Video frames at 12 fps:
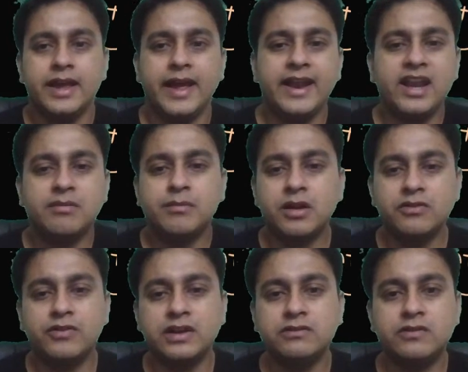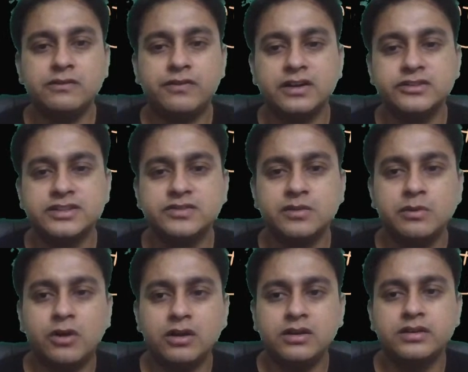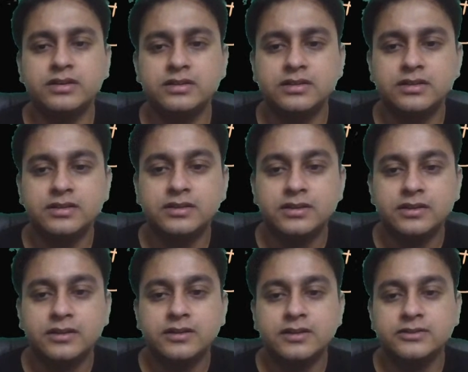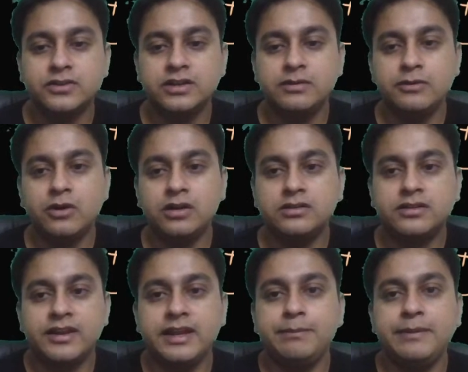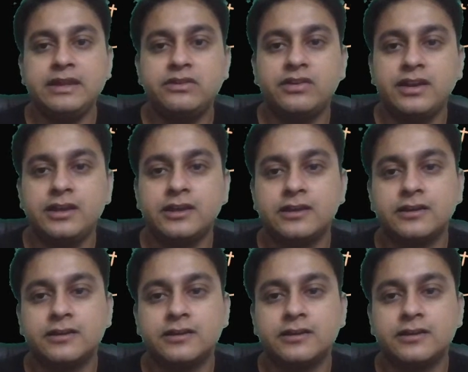And number of 1 functions will be what? It will be what? 3p3.